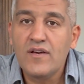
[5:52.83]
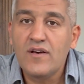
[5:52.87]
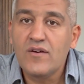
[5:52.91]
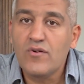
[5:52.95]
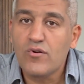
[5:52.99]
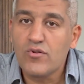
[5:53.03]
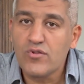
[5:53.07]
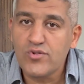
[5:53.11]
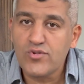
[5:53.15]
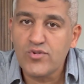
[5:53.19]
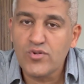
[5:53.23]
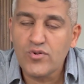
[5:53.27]

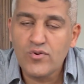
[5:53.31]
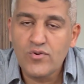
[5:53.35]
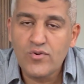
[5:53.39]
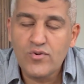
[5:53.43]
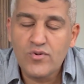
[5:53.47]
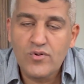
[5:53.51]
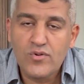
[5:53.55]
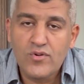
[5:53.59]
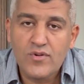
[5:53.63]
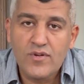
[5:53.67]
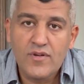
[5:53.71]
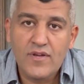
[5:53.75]
also
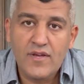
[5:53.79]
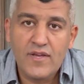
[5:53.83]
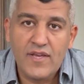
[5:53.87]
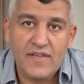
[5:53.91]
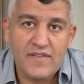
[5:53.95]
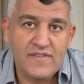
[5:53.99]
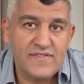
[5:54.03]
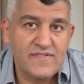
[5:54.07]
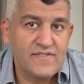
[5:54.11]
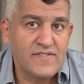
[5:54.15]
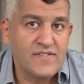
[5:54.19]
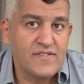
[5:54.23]

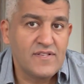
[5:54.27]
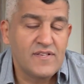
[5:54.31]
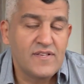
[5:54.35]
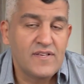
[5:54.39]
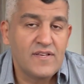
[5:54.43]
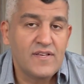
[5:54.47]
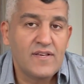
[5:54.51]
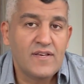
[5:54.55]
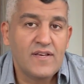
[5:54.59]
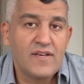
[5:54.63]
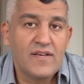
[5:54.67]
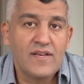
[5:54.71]
is
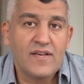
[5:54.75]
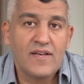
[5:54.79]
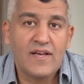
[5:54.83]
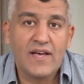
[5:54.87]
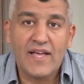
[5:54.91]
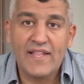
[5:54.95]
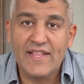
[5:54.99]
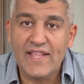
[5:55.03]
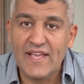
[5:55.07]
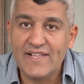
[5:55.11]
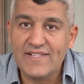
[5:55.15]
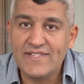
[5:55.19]

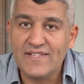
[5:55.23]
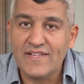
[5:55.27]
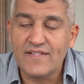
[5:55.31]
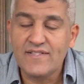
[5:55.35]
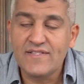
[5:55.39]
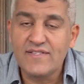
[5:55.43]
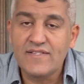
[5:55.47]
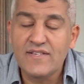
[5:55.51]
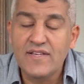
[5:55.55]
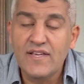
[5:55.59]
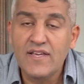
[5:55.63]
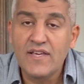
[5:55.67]
an
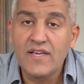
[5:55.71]
asset.